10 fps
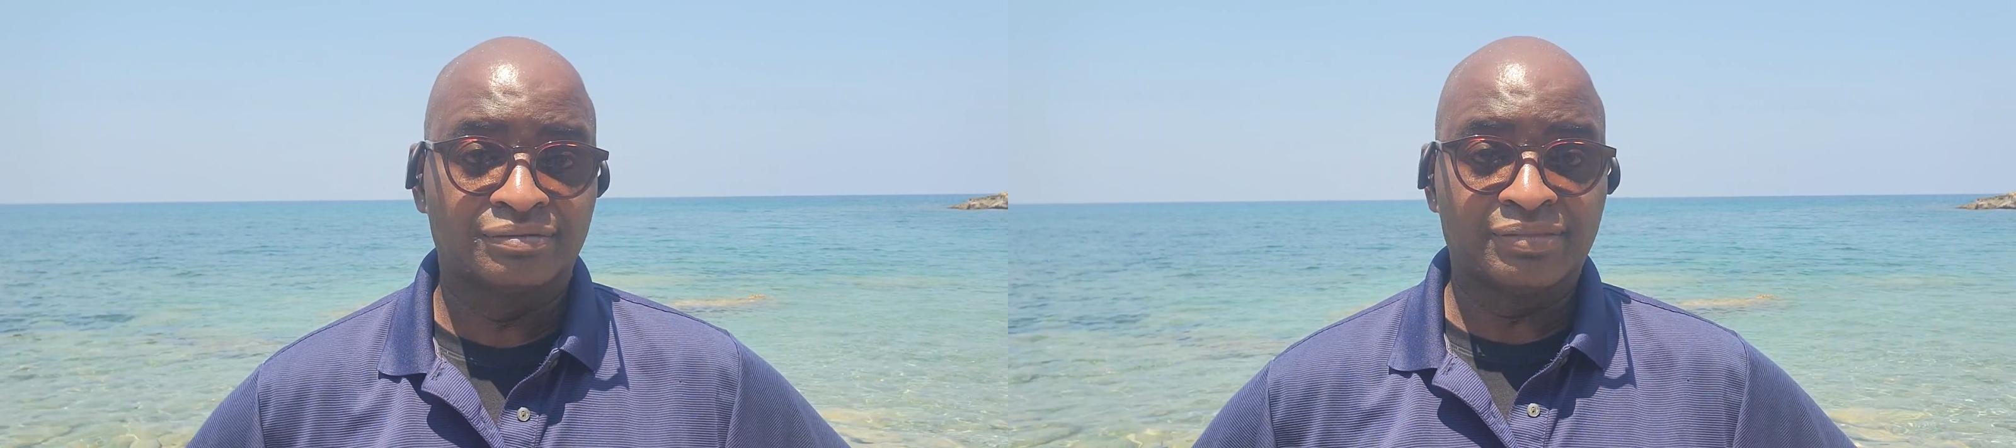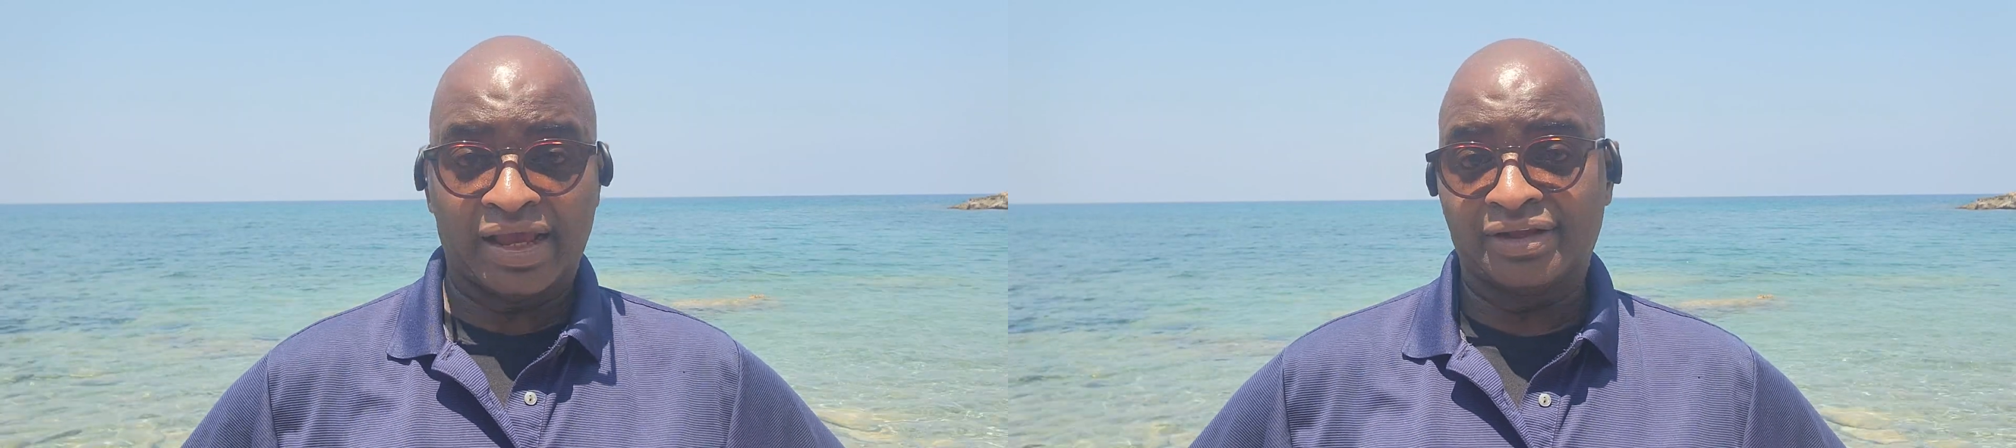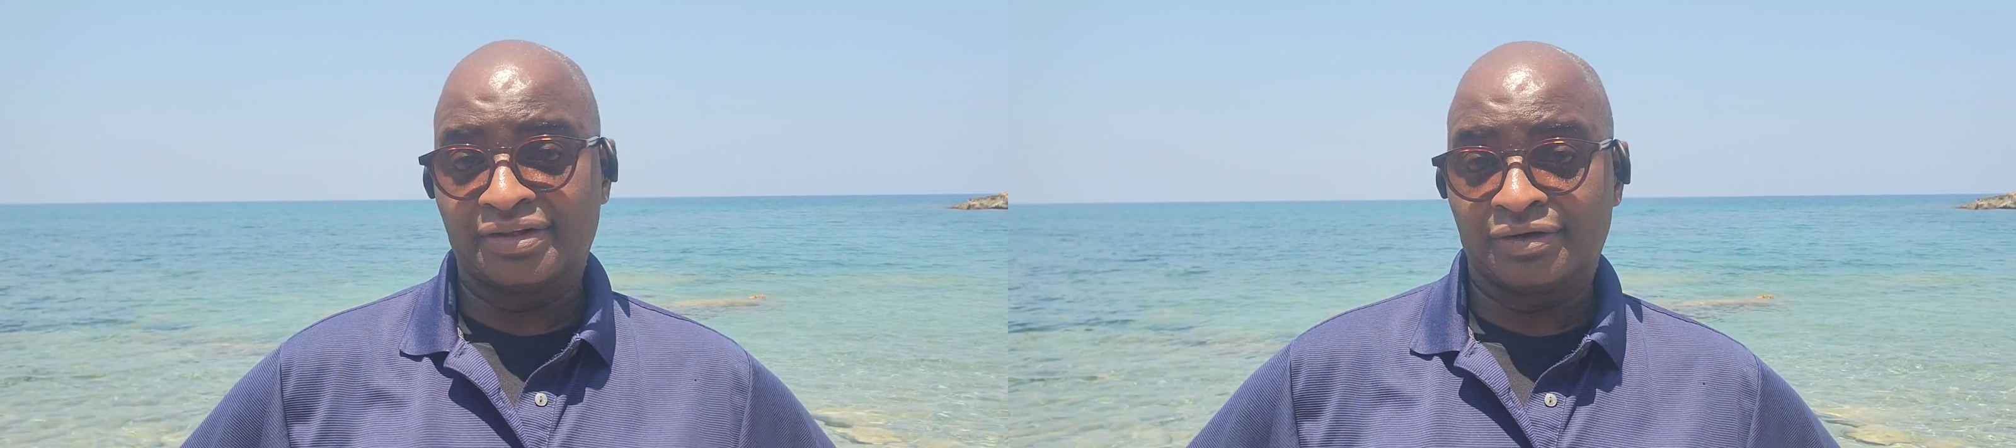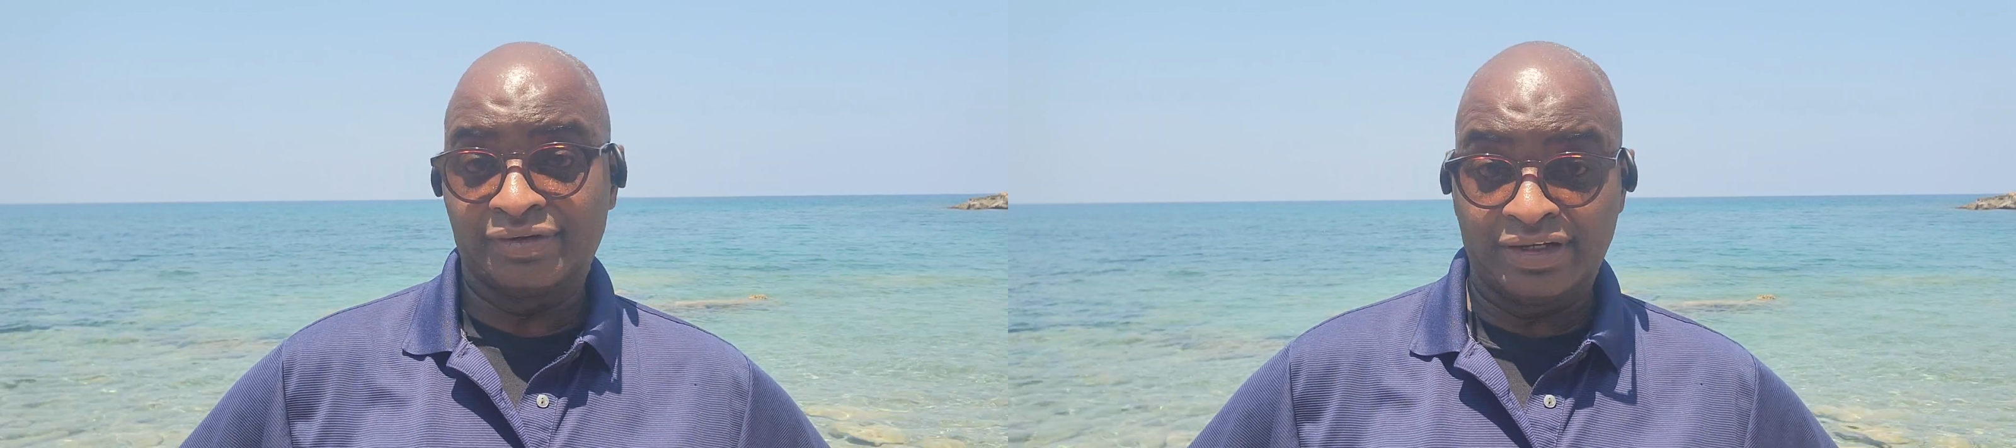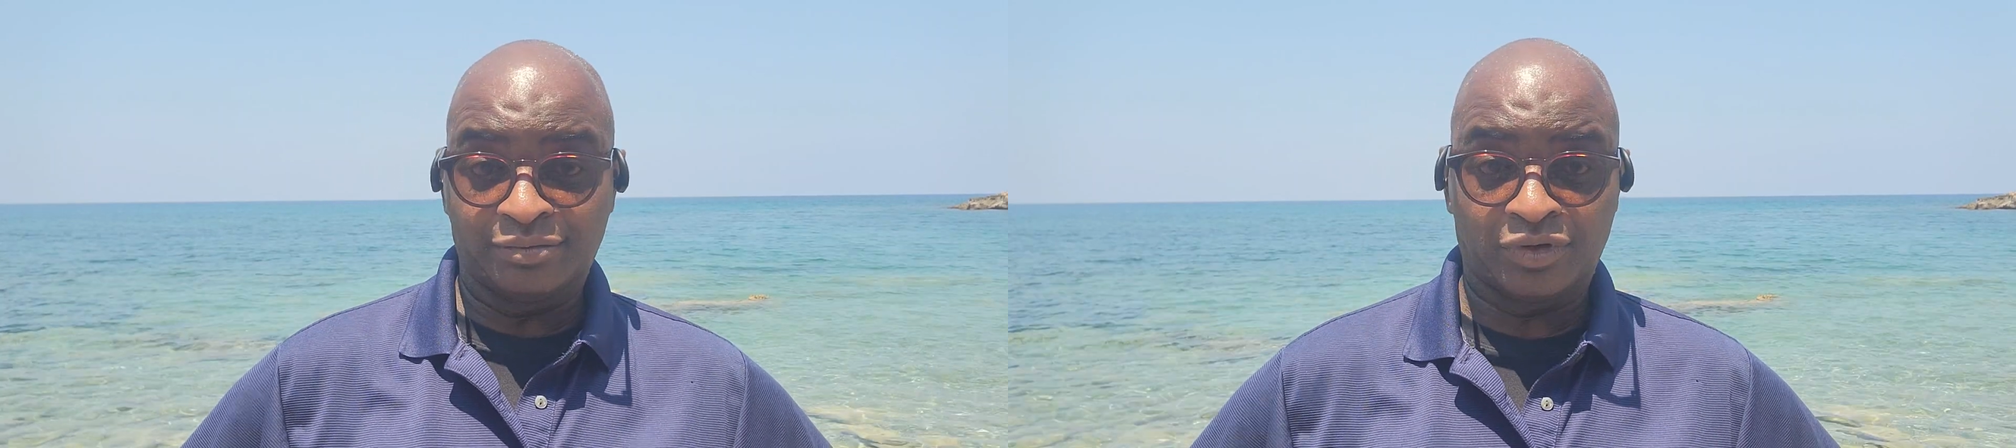behind a
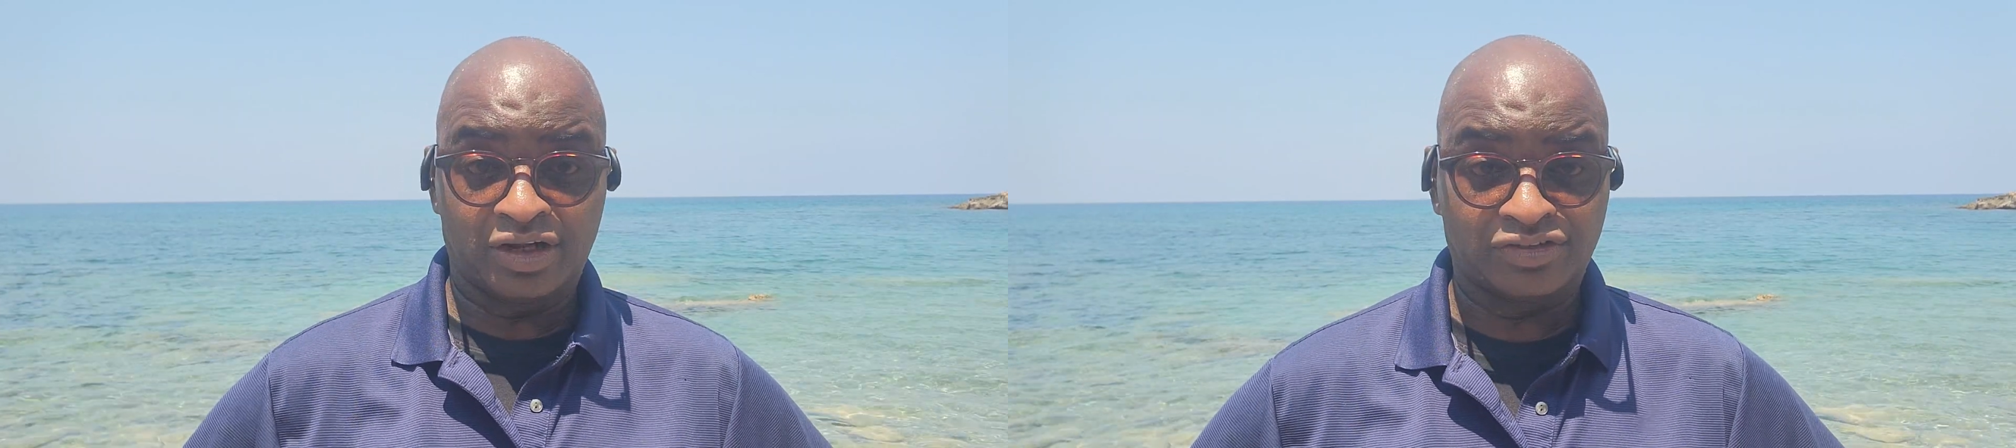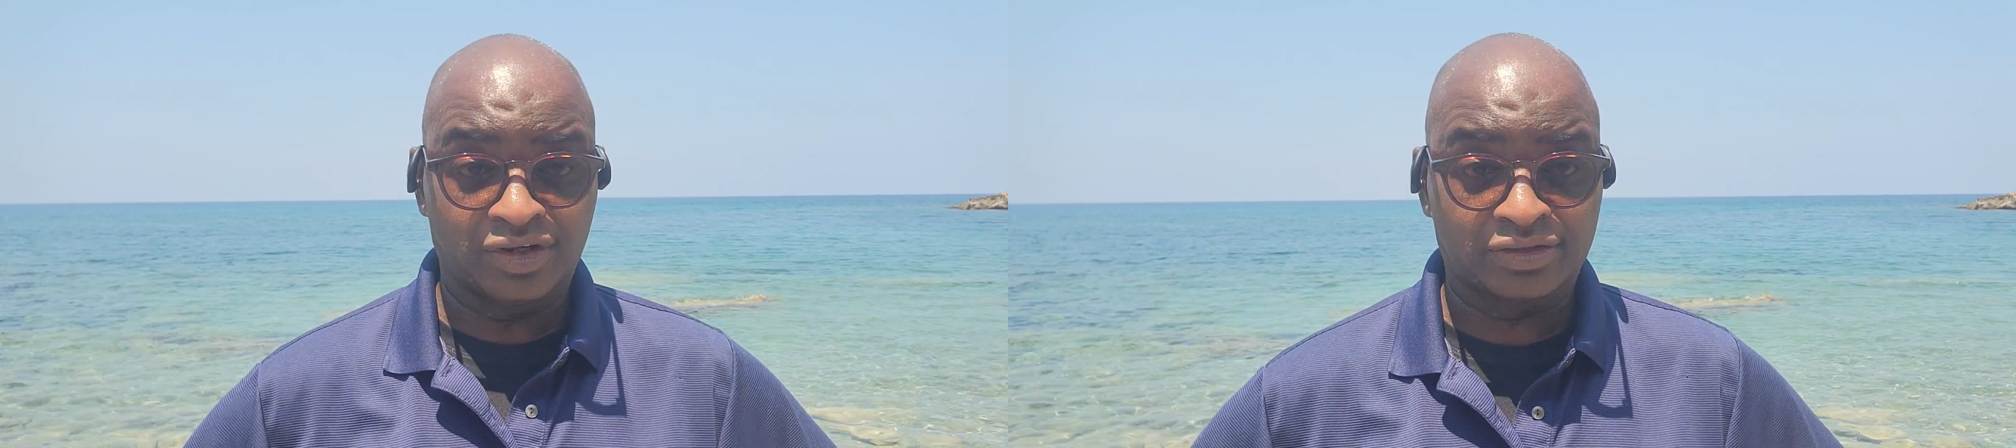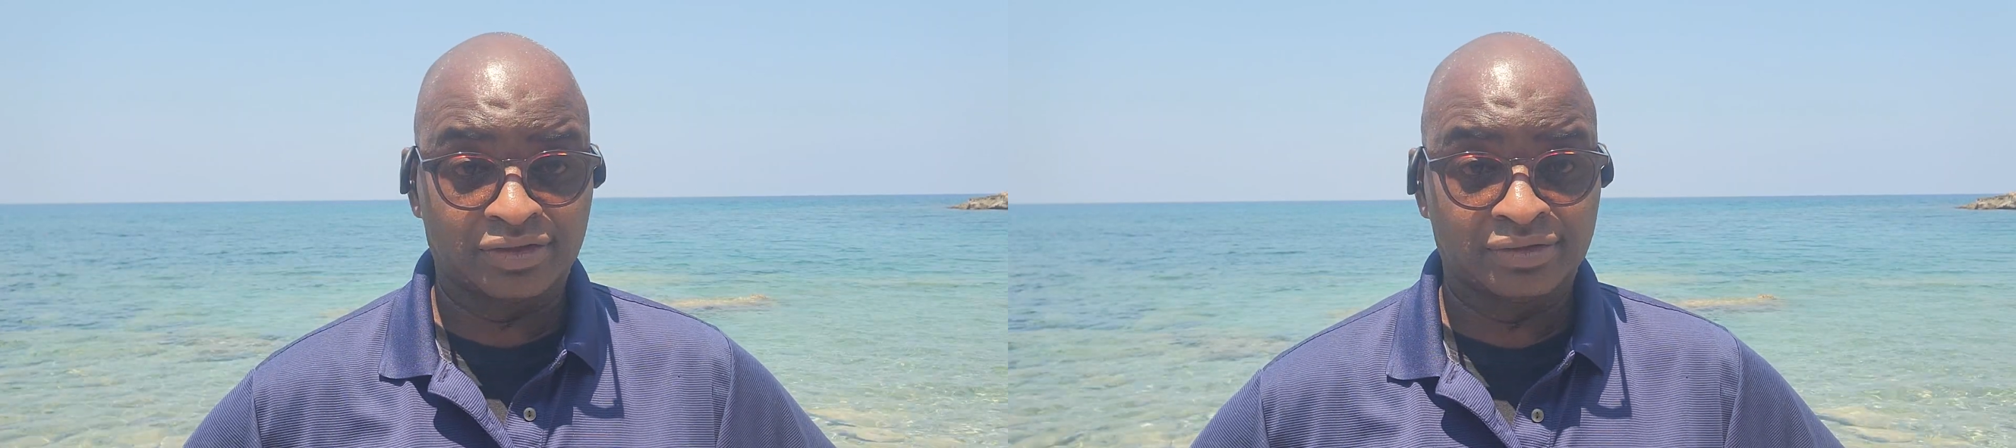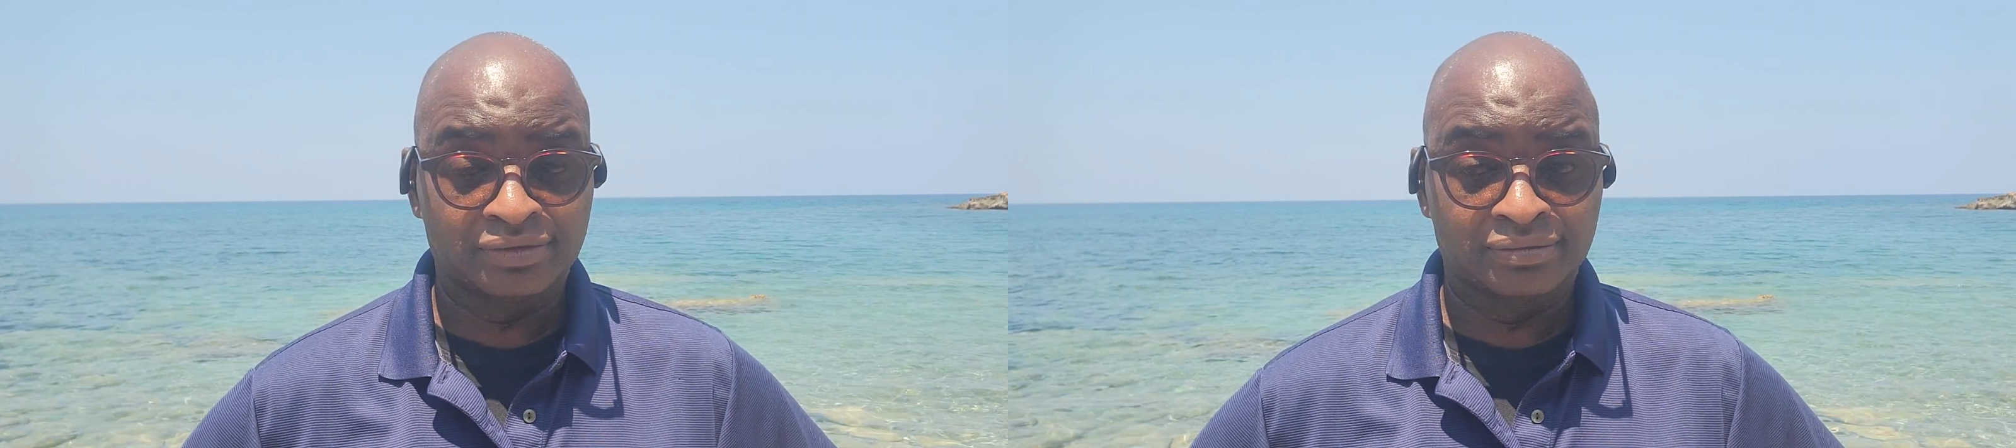real project